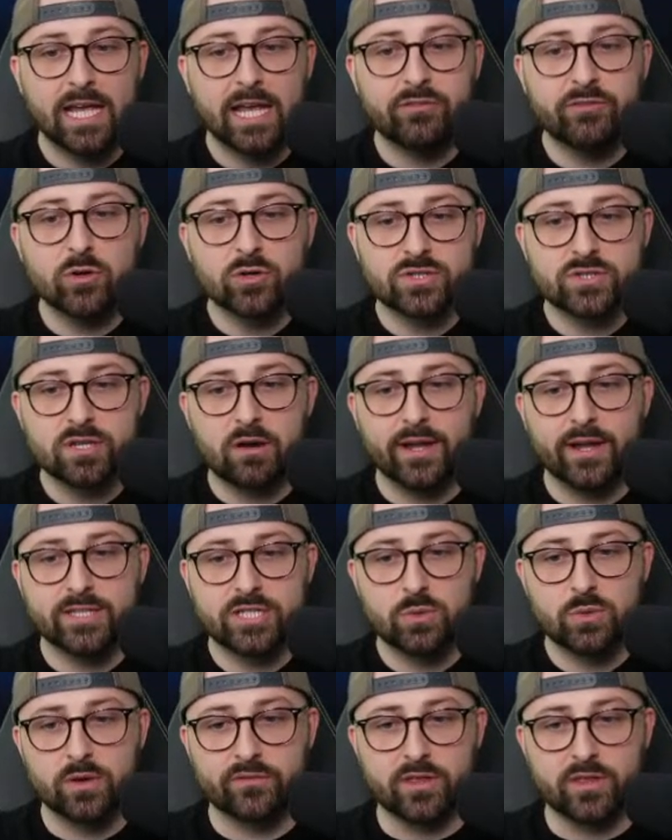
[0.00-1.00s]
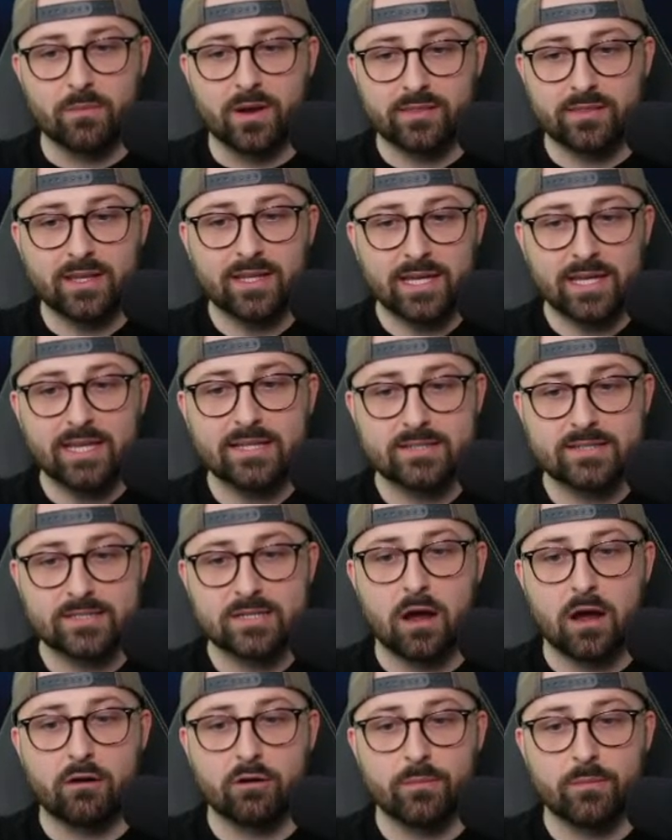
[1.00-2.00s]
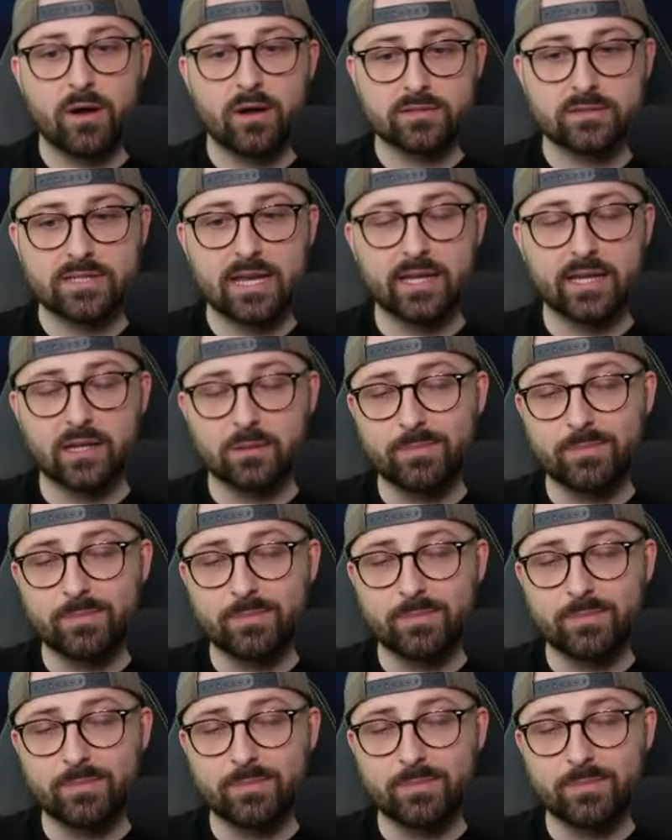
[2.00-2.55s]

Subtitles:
If you're starting 2 of them, I think it is Sarr and Martinelli,